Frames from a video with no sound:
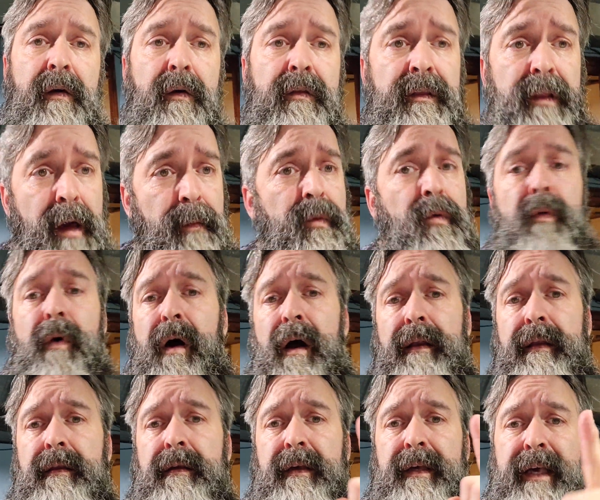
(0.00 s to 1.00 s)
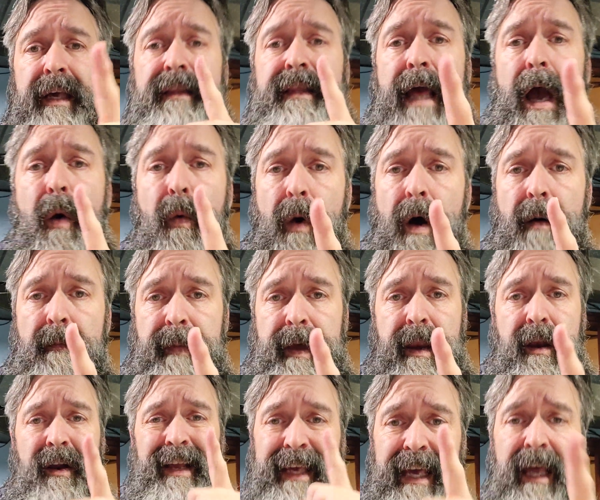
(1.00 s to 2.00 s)
number one, get that watt
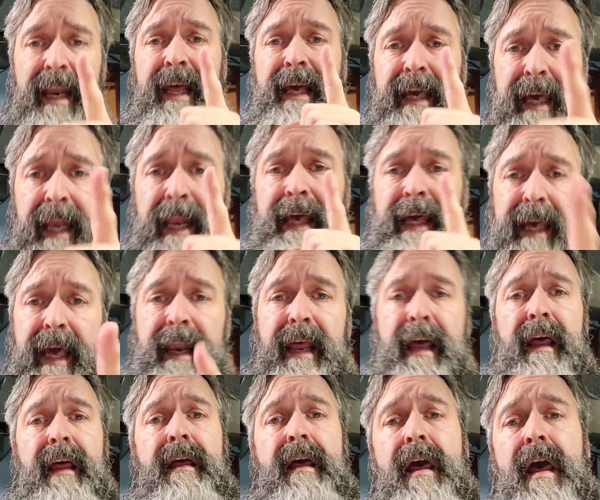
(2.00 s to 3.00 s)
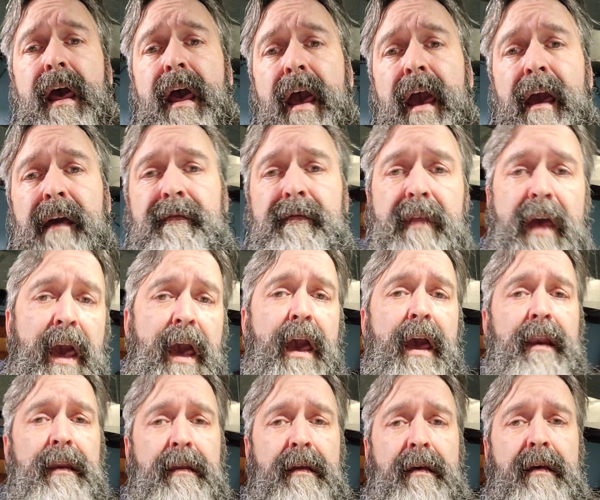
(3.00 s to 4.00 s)
meter. Get it. And
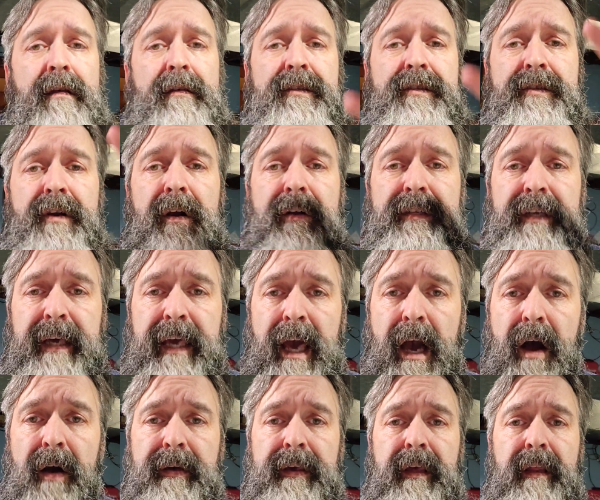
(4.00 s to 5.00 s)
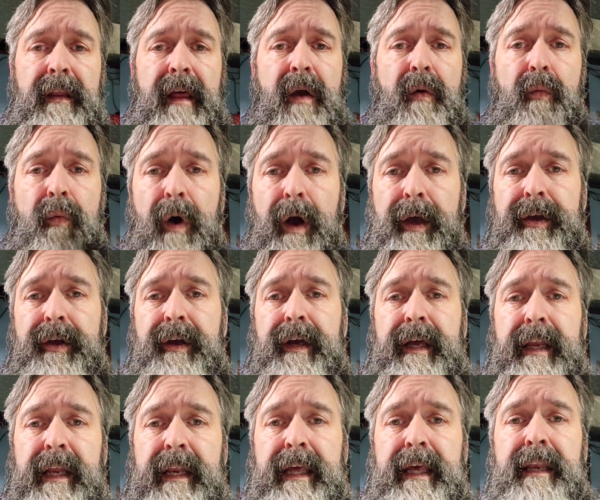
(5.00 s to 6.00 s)
then start to calculate what you're
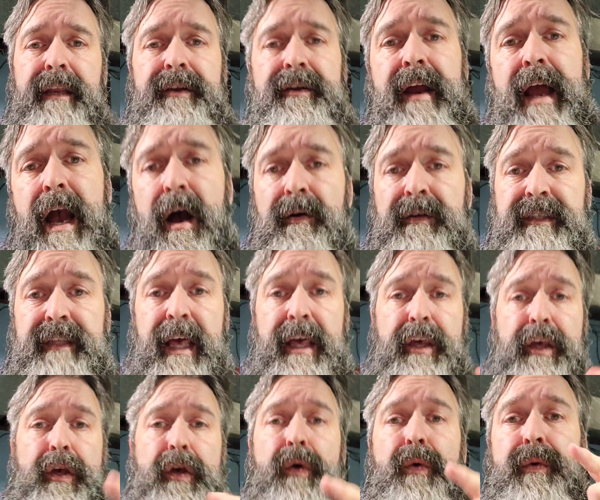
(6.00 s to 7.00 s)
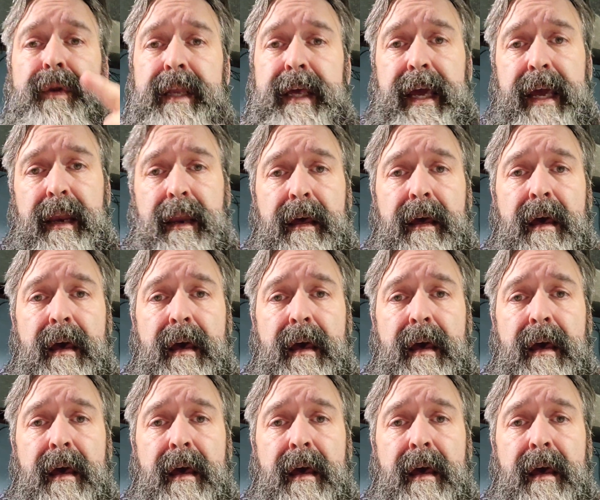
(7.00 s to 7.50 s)
gonna need in your house that you need.